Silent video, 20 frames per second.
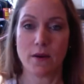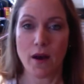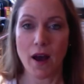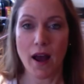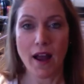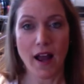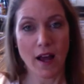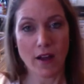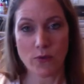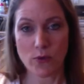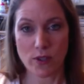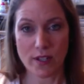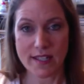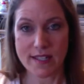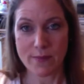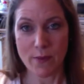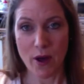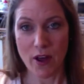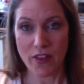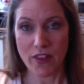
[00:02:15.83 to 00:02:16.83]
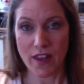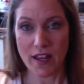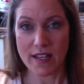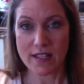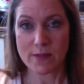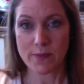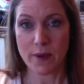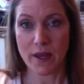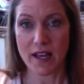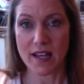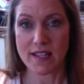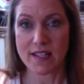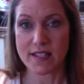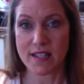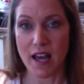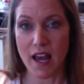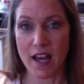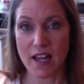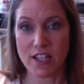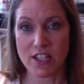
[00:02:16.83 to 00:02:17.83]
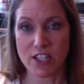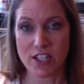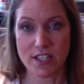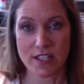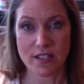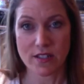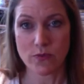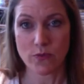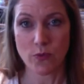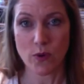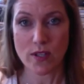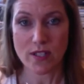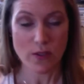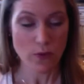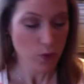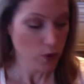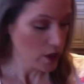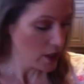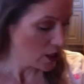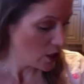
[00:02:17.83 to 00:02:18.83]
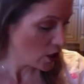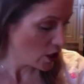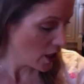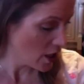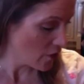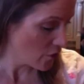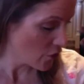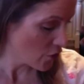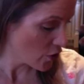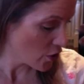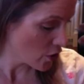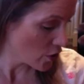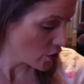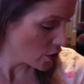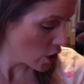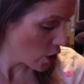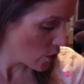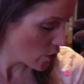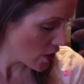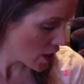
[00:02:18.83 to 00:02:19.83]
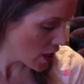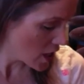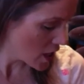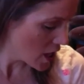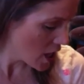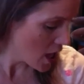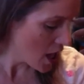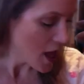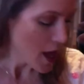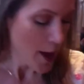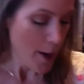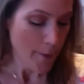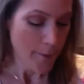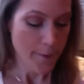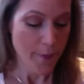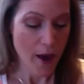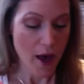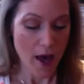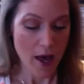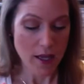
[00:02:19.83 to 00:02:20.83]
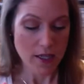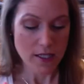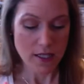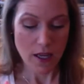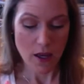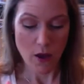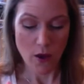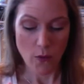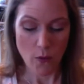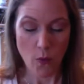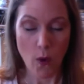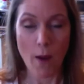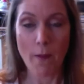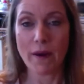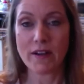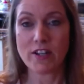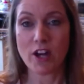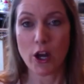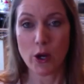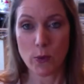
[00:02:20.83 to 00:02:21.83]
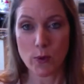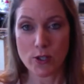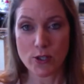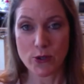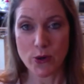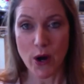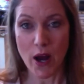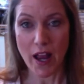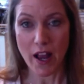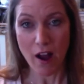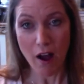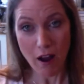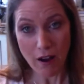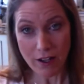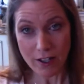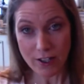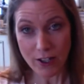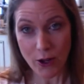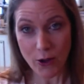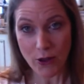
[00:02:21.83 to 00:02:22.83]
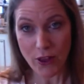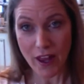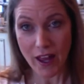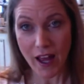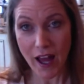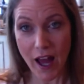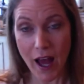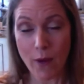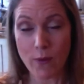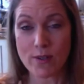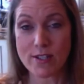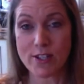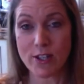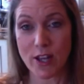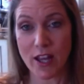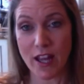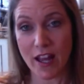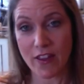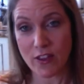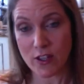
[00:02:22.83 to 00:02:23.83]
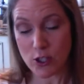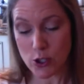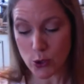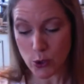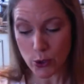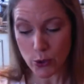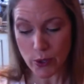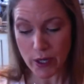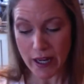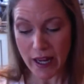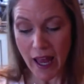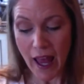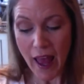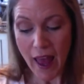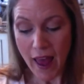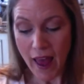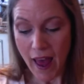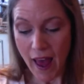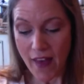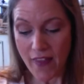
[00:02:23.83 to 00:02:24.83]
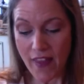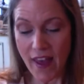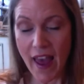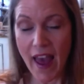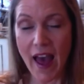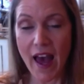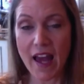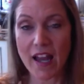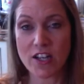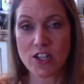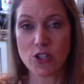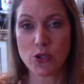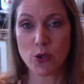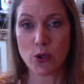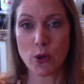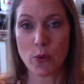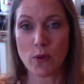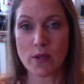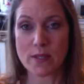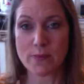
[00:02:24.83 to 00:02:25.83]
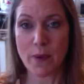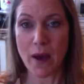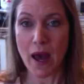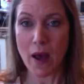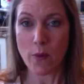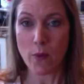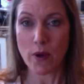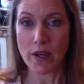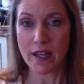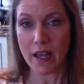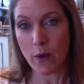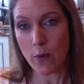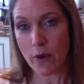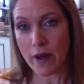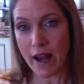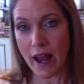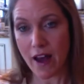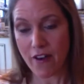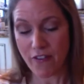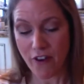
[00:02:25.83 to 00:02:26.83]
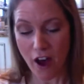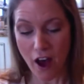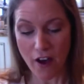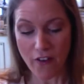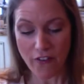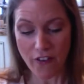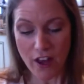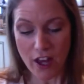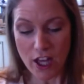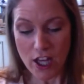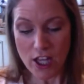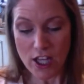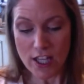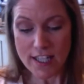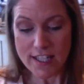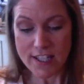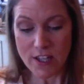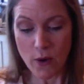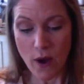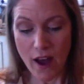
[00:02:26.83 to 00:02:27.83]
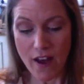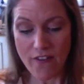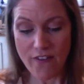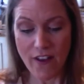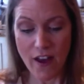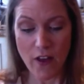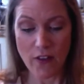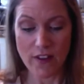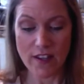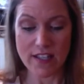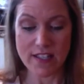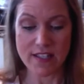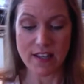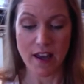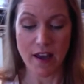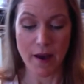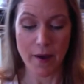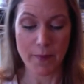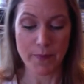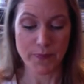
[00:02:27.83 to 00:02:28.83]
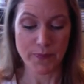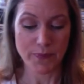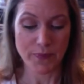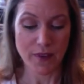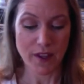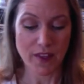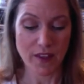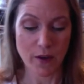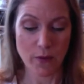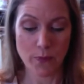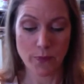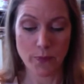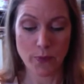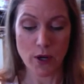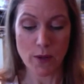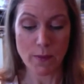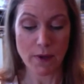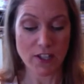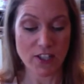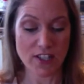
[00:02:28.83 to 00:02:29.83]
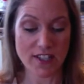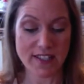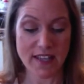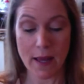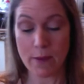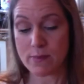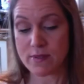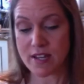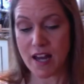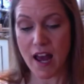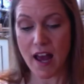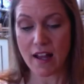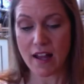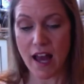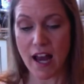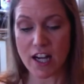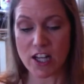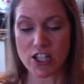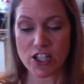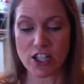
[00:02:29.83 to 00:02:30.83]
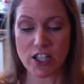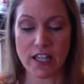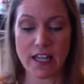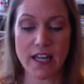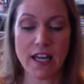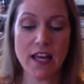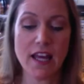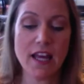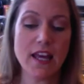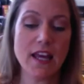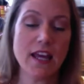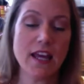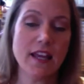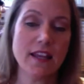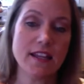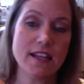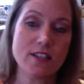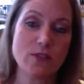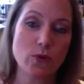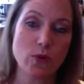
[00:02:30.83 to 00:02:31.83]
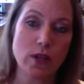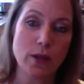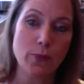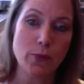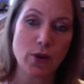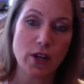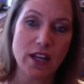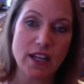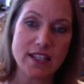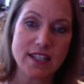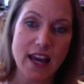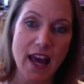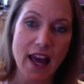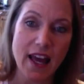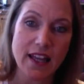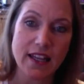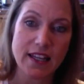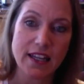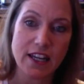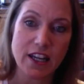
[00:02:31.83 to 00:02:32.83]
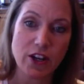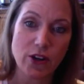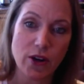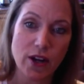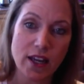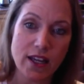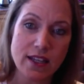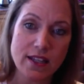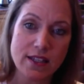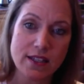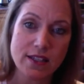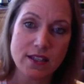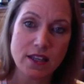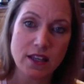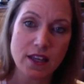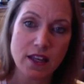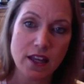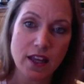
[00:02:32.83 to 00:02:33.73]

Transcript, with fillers: I got really small things because I just wasn't really looking for clothing. But while my daughter was trying on clothing, I was looking at the jewelry and they had jewelry was buy one, get one half off. So I found these um, they're pretty much the same style actually. These really pretty dangly earrings.